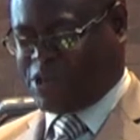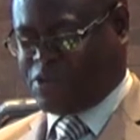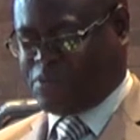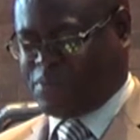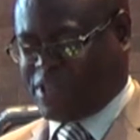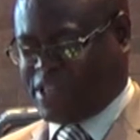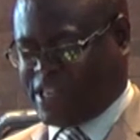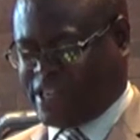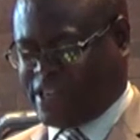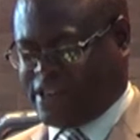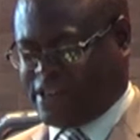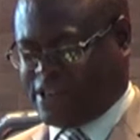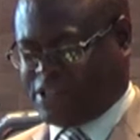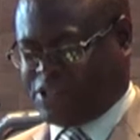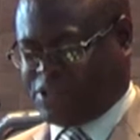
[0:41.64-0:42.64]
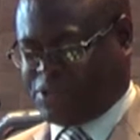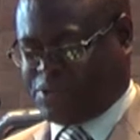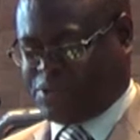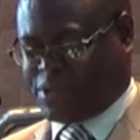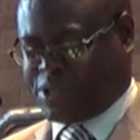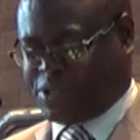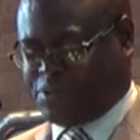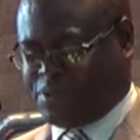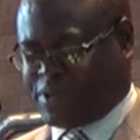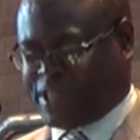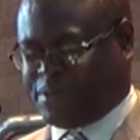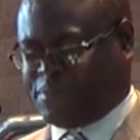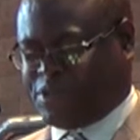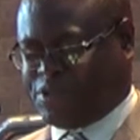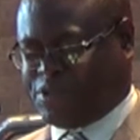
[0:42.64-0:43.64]
open their hearts to what you want
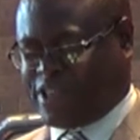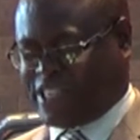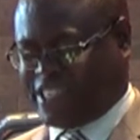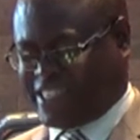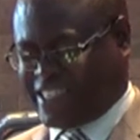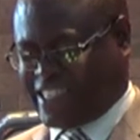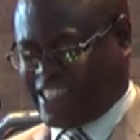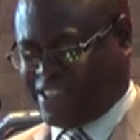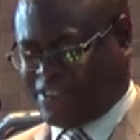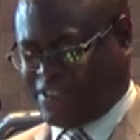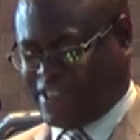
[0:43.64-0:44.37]
them to understand